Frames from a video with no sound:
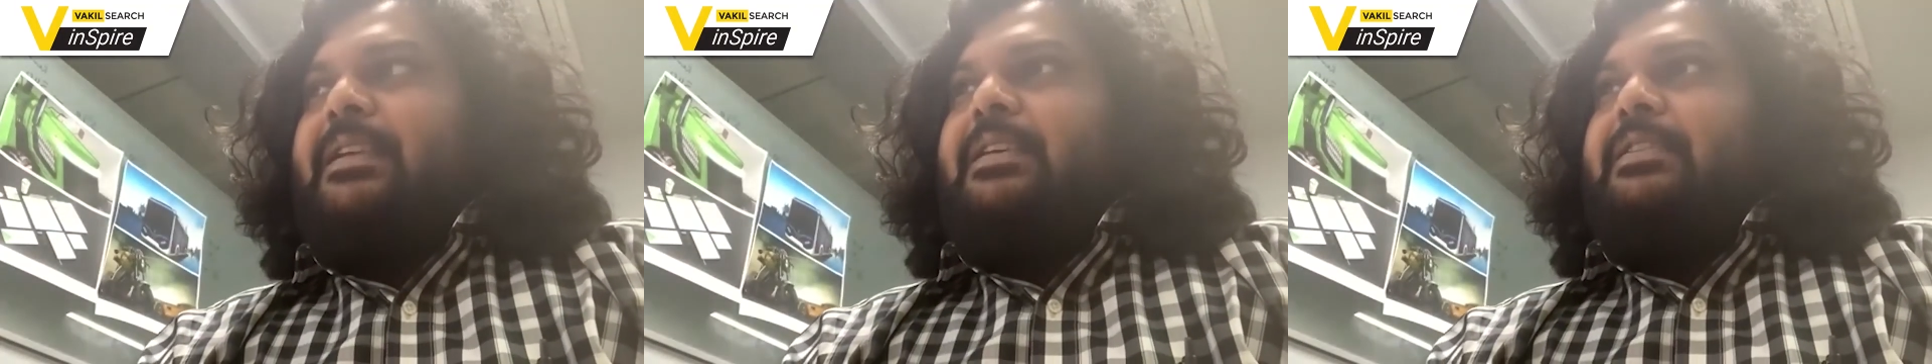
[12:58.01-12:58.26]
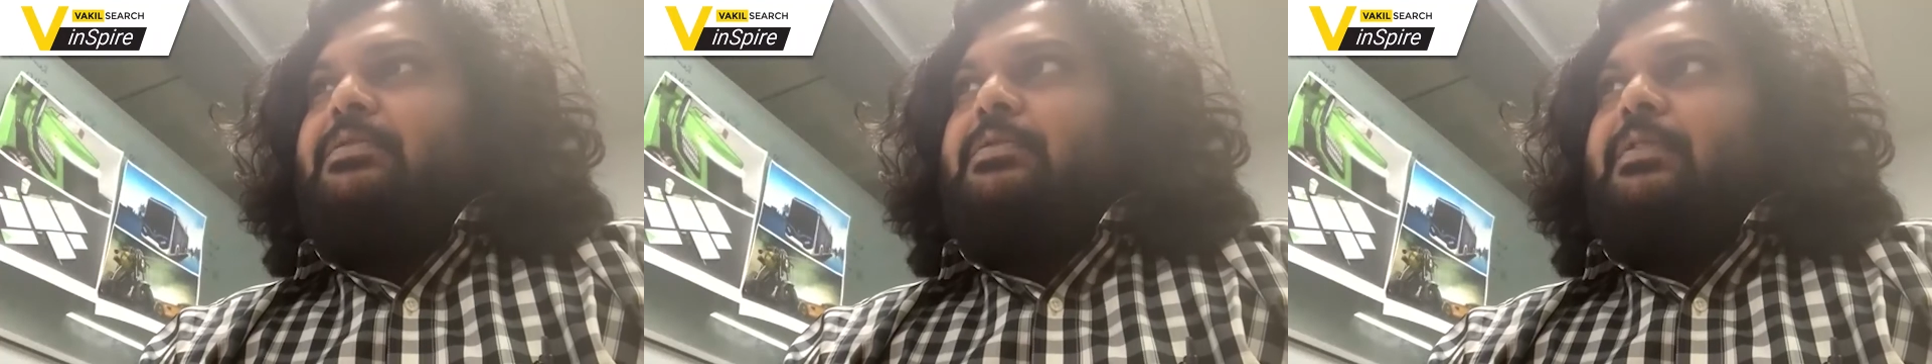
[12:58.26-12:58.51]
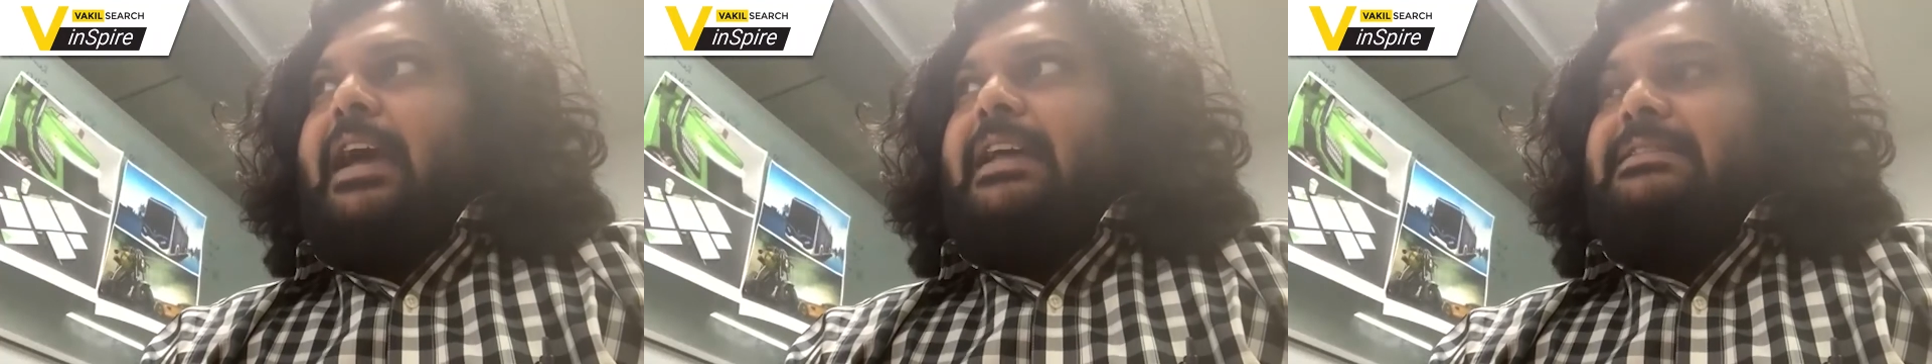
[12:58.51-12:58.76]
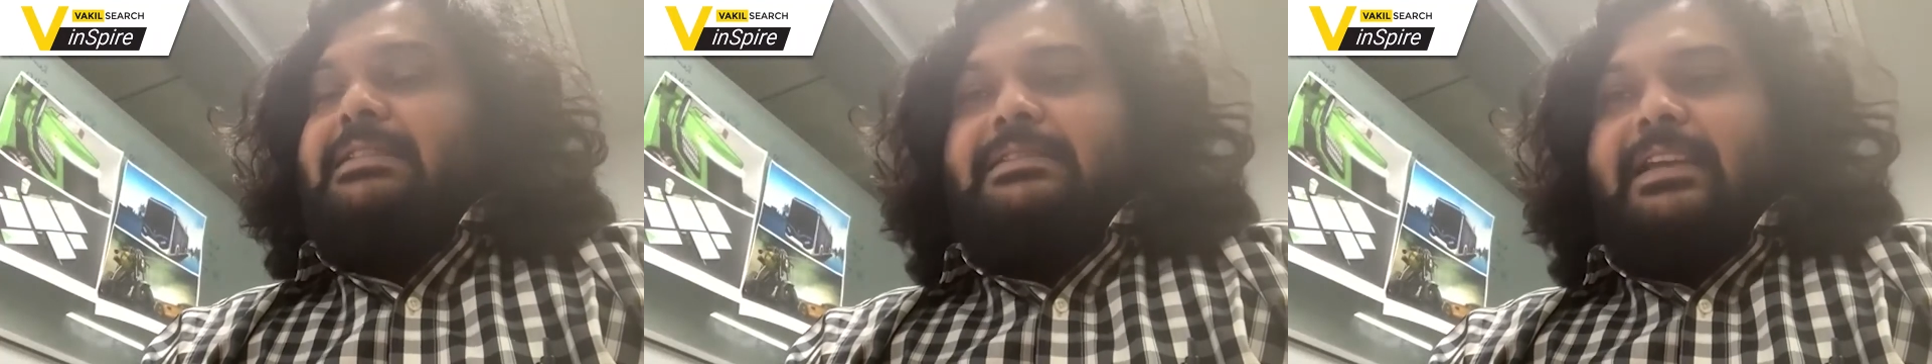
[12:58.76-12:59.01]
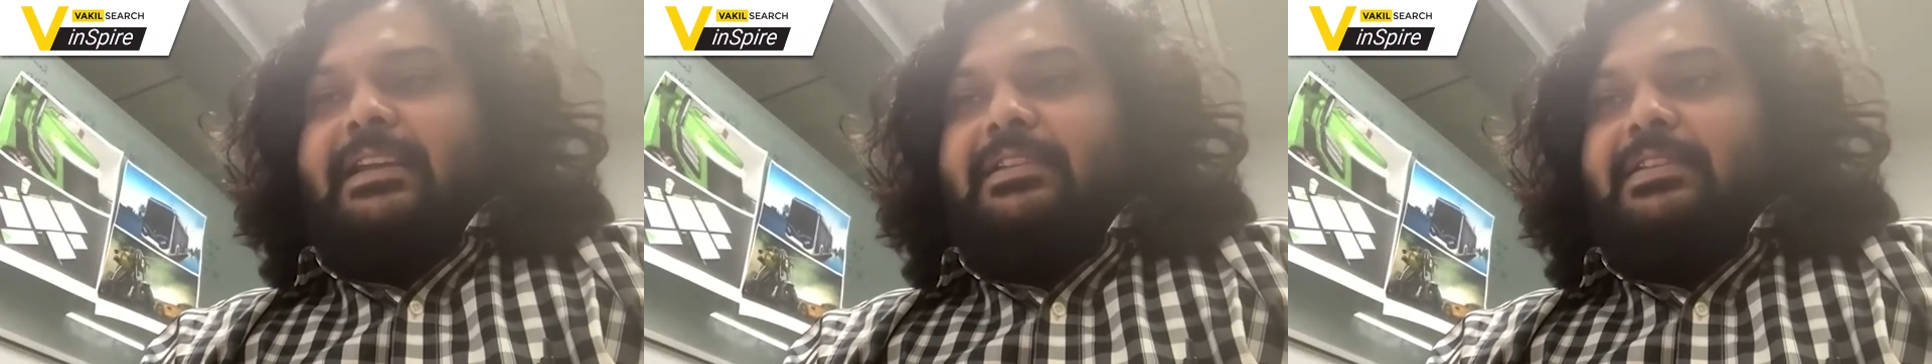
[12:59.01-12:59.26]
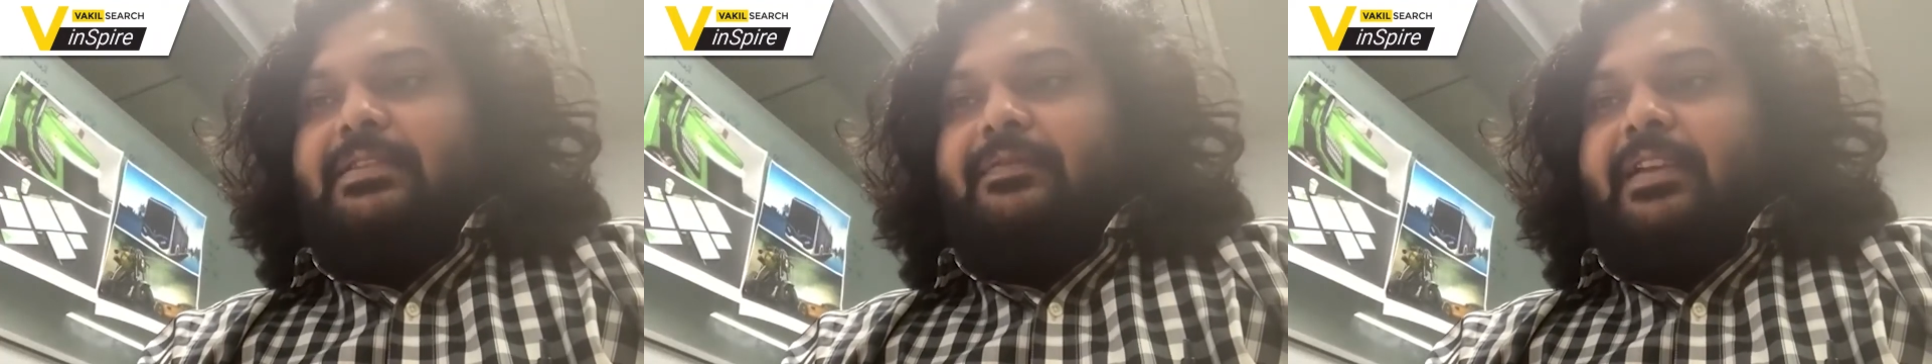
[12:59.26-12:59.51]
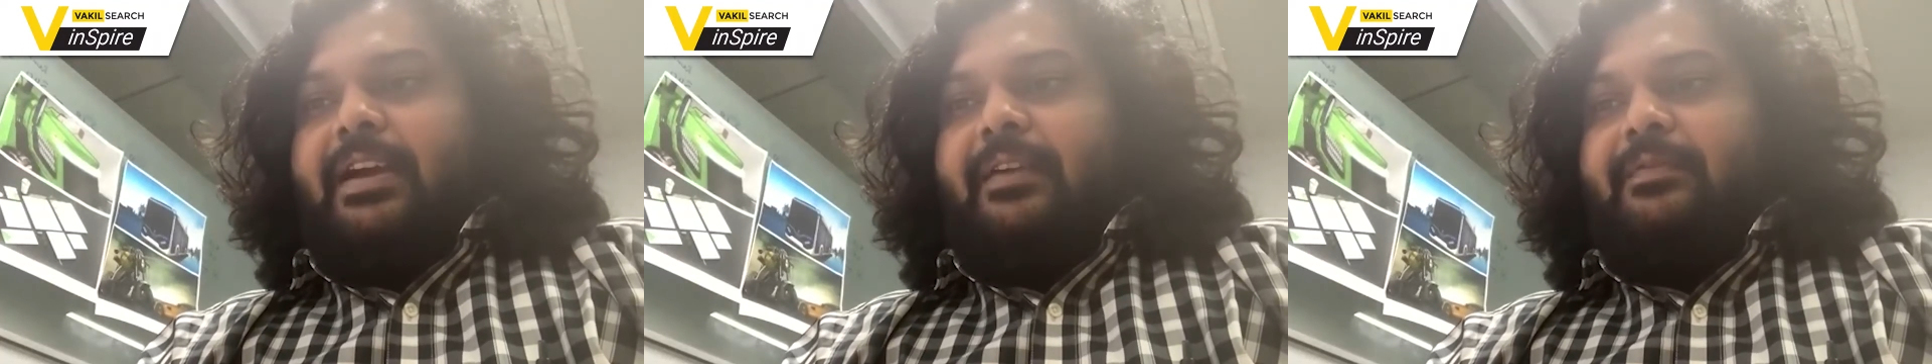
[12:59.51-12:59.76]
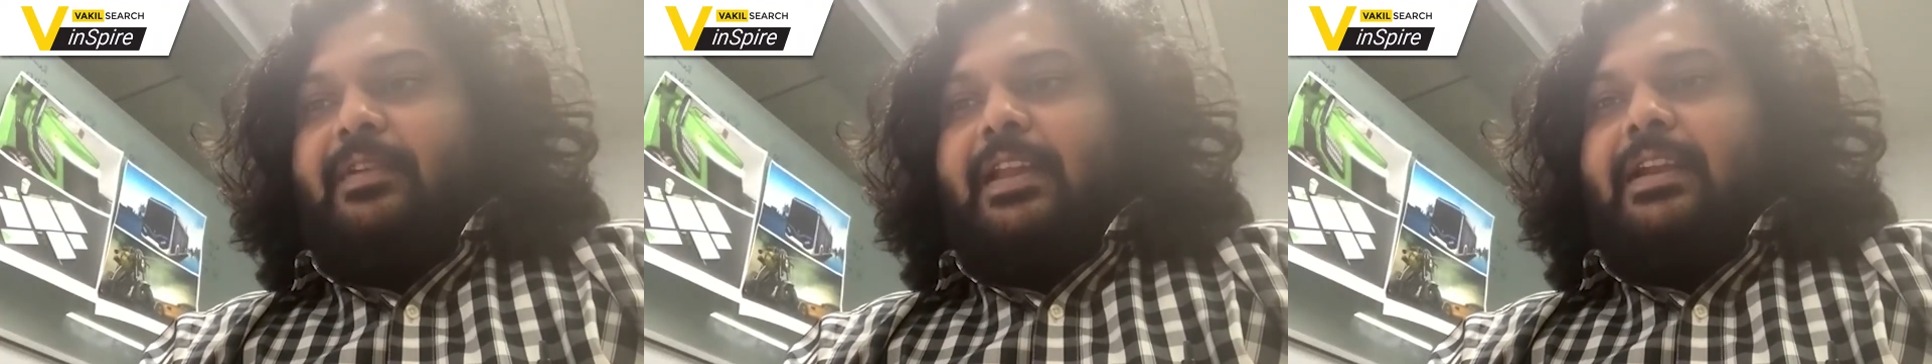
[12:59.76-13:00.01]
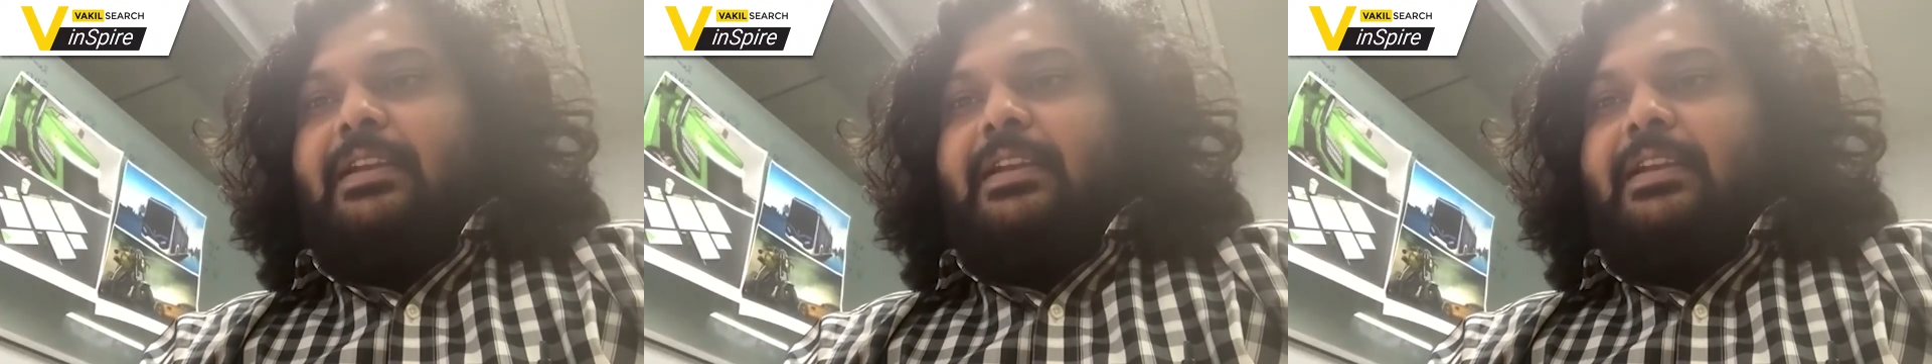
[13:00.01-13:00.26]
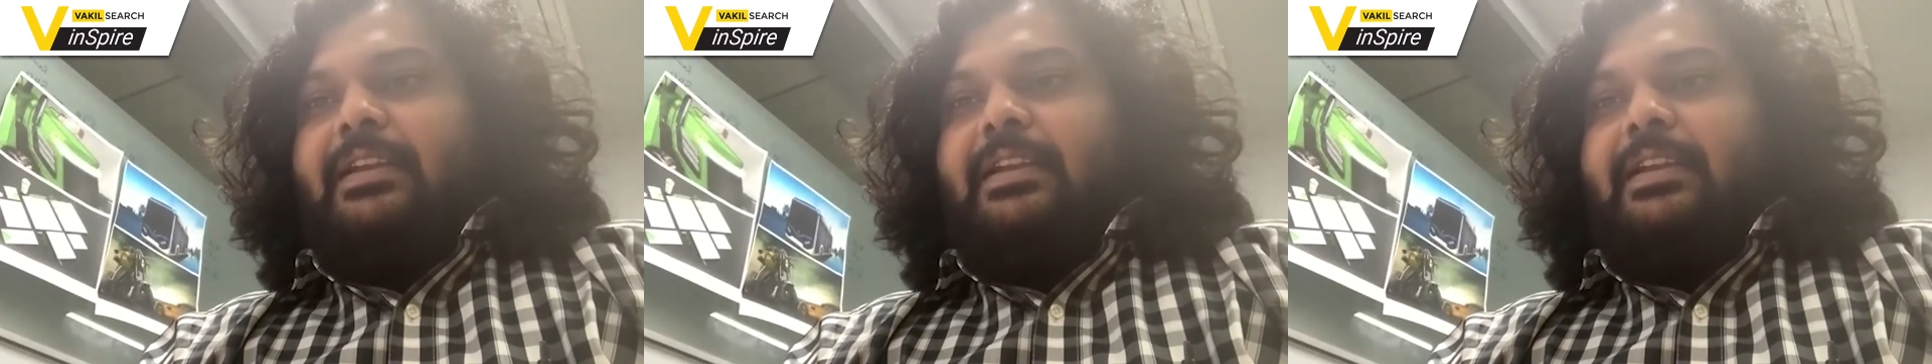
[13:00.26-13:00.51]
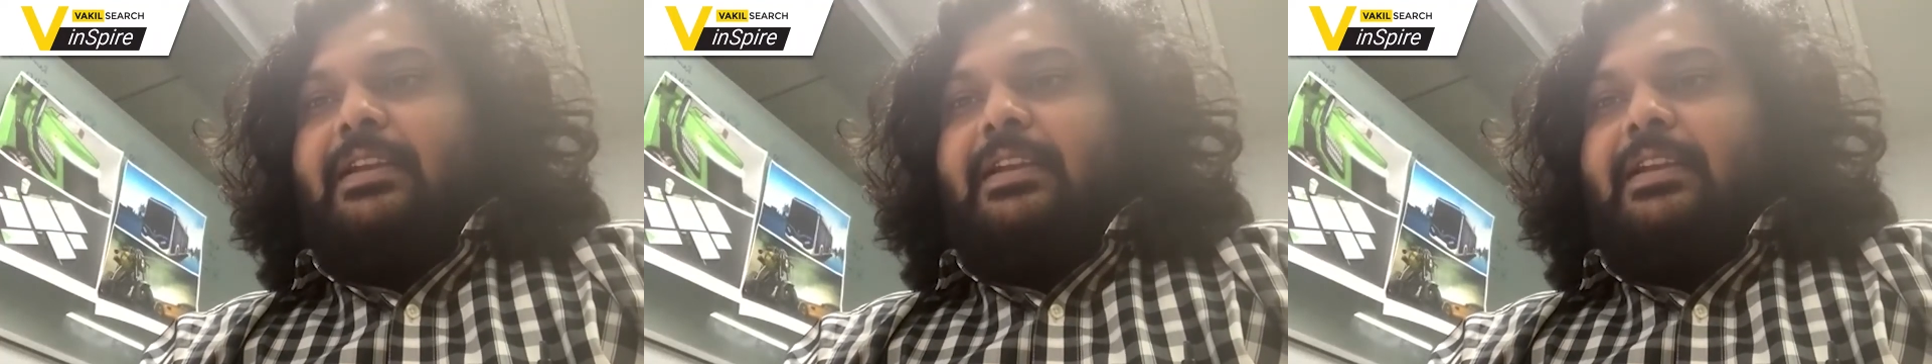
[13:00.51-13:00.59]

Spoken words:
So as designers, if we have to take a decision,